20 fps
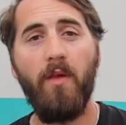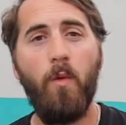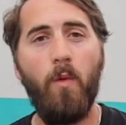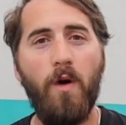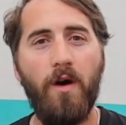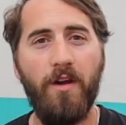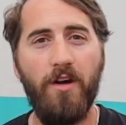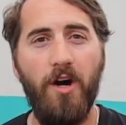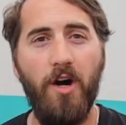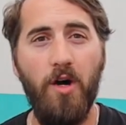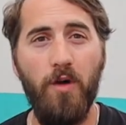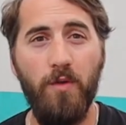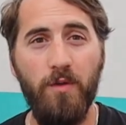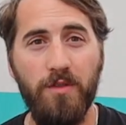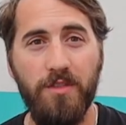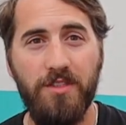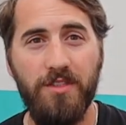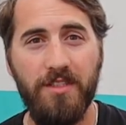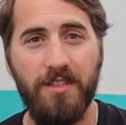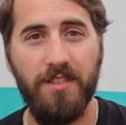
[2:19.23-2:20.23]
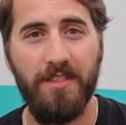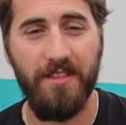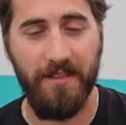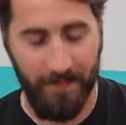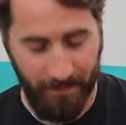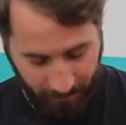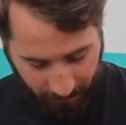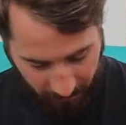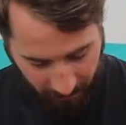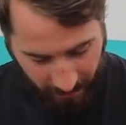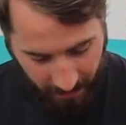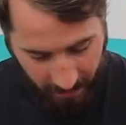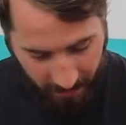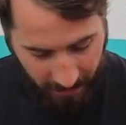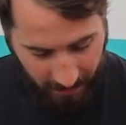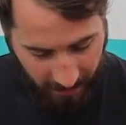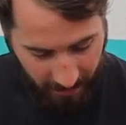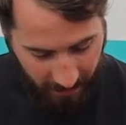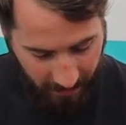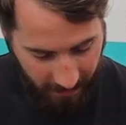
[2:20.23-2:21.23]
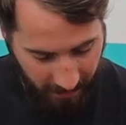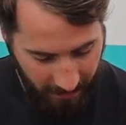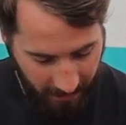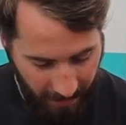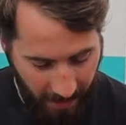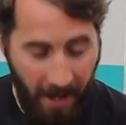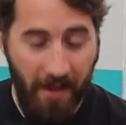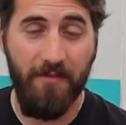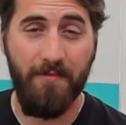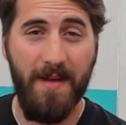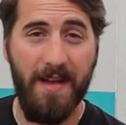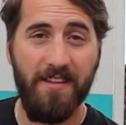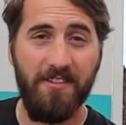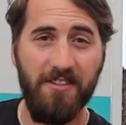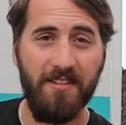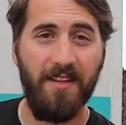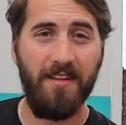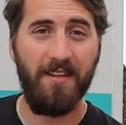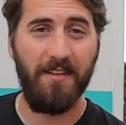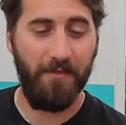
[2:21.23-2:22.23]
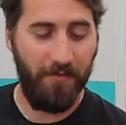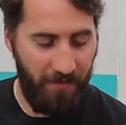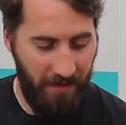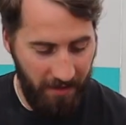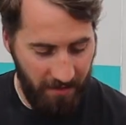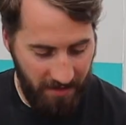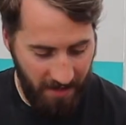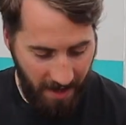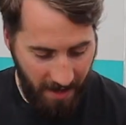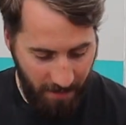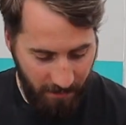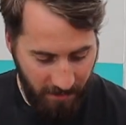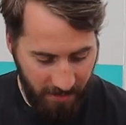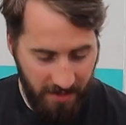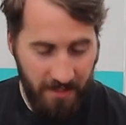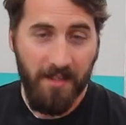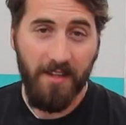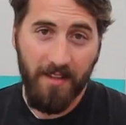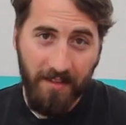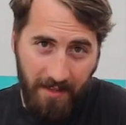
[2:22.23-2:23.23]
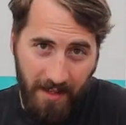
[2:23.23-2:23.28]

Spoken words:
The water hose. I've mentioned it a few times.